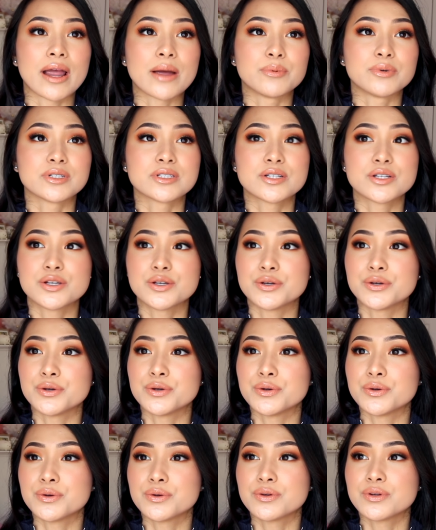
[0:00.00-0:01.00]
able
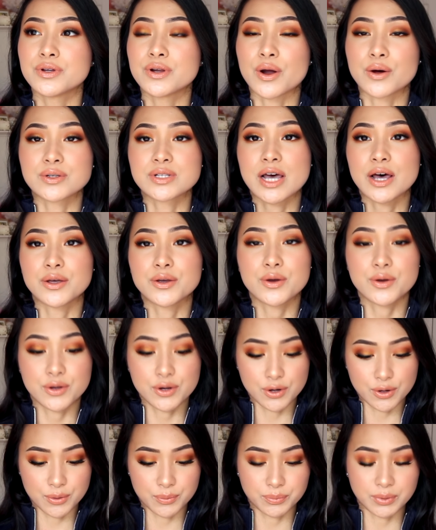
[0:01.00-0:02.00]
to, you know, tell you
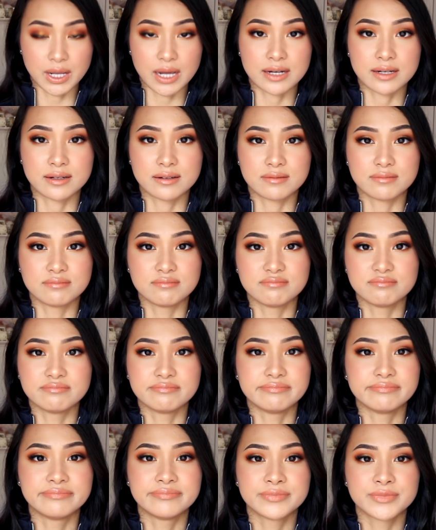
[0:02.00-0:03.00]
your blood
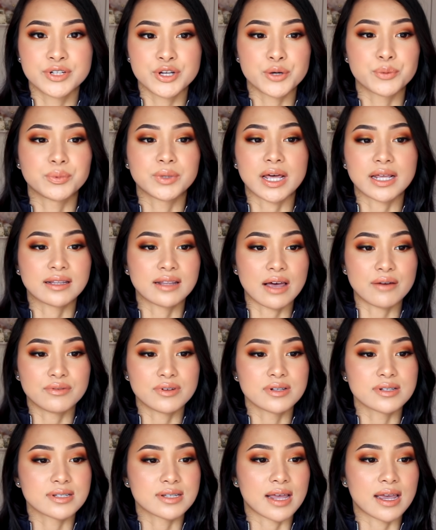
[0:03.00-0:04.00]

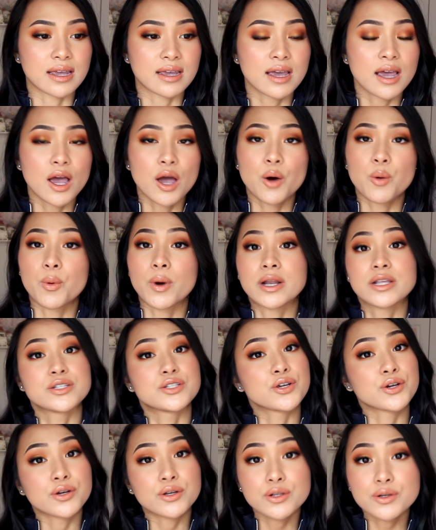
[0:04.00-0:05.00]
levels, like what
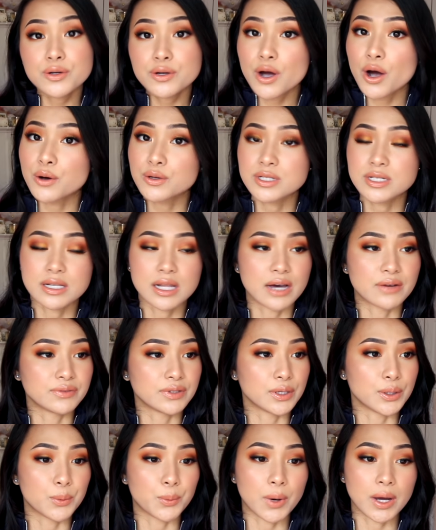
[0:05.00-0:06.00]
is your glucose
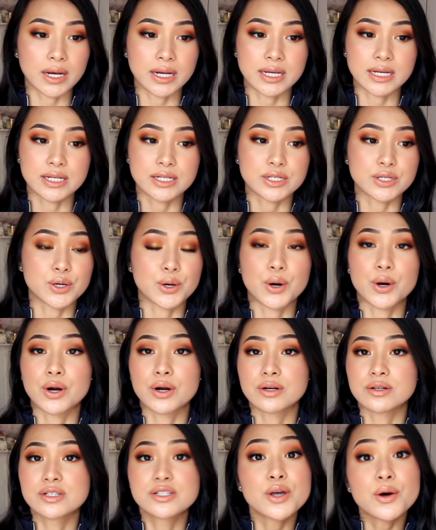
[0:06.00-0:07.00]
level, what is
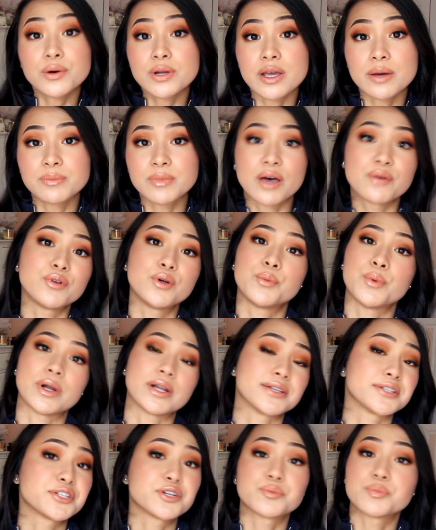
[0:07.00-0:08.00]
your sodium level, what
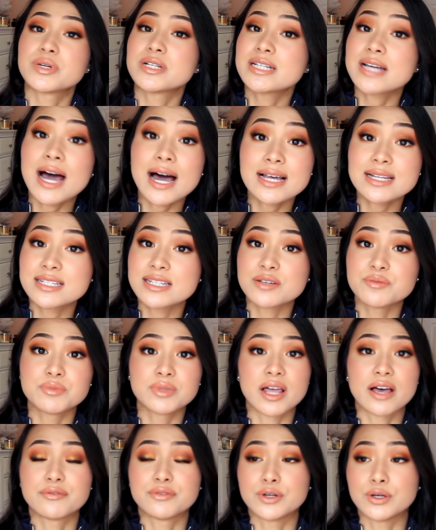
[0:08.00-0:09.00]
is your potassium
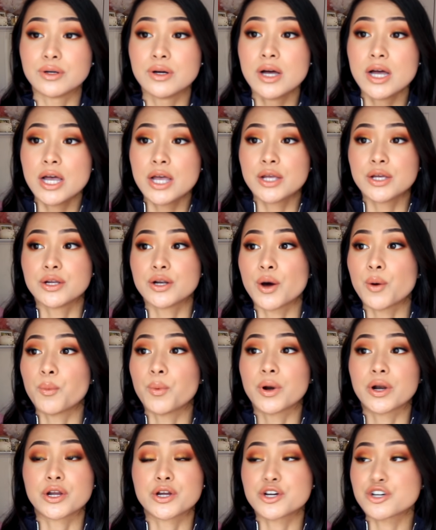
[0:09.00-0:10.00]
level, you know,
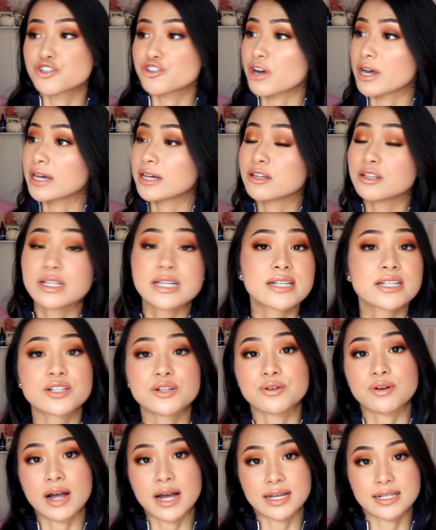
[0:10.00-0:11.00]
what are your
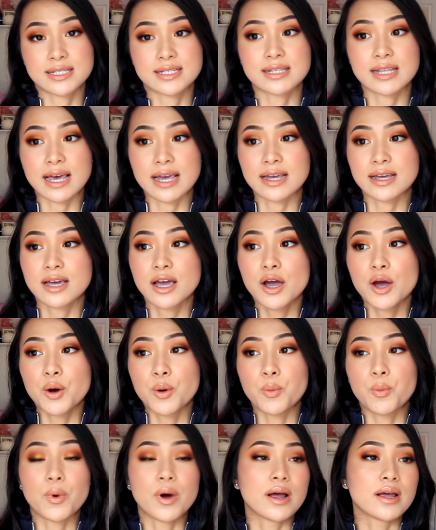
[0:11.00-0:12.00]
triglycerides like,
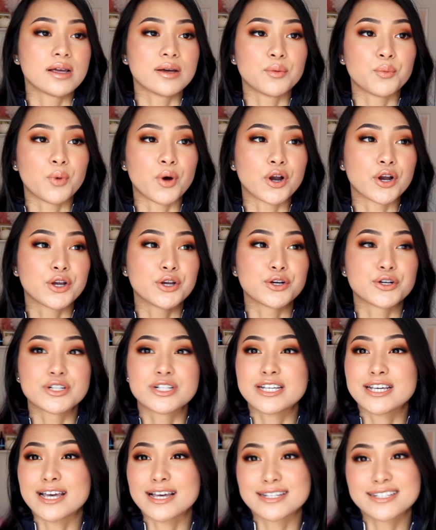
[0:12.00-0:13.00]
what are your
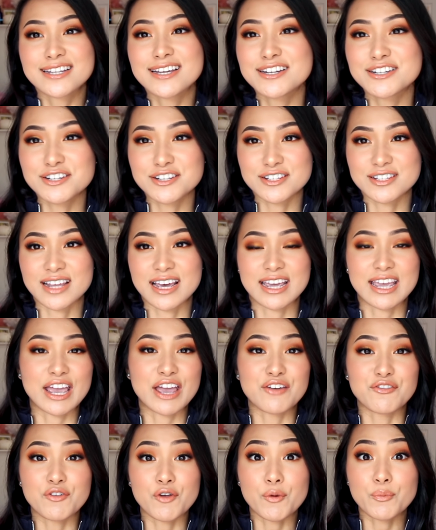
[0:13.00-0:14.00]
TSHs like.
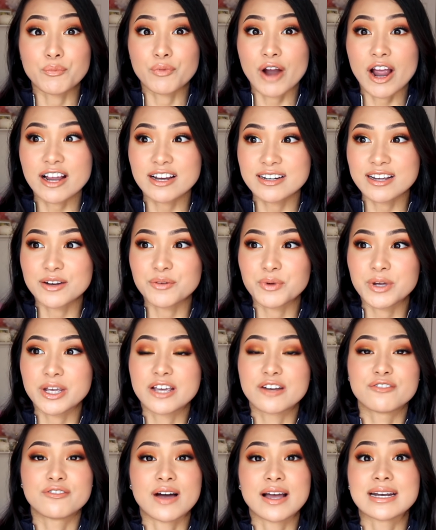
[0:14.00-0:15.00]
If you're pregnant, we
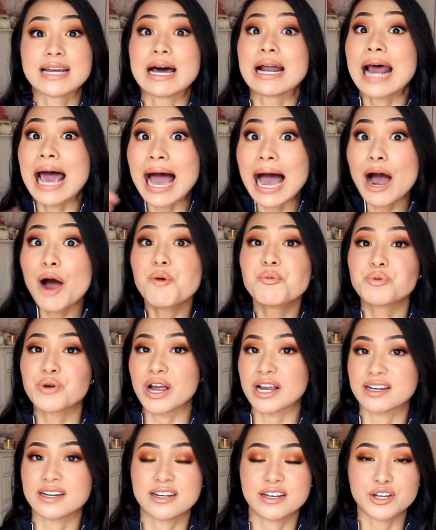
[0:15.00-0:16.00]
can find out how
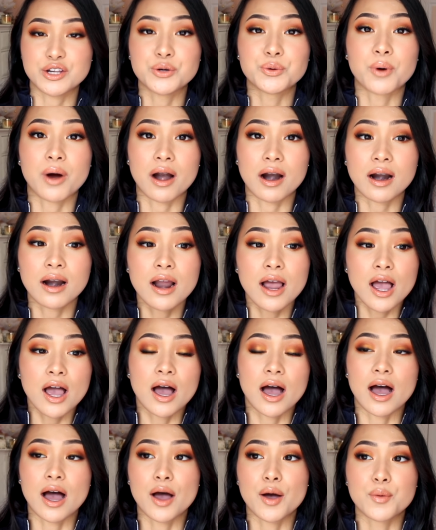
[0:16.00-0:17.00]
pregnant you are
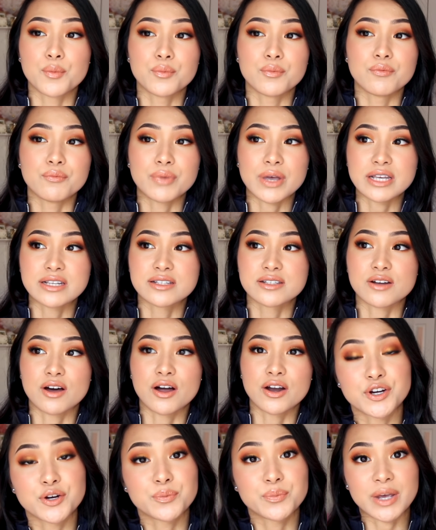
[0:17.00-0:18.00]
based
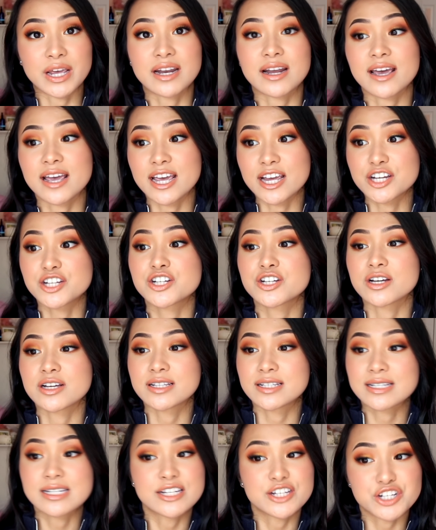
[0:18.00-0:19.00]
on your beta
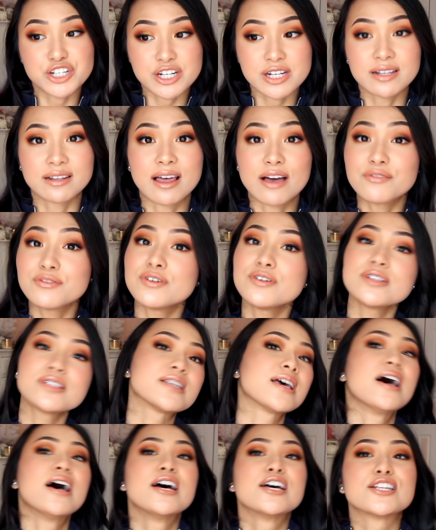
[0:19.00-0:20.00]
HCG levels.
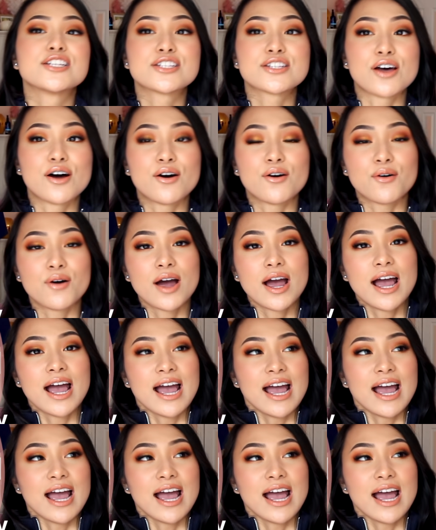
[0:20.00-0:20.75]
So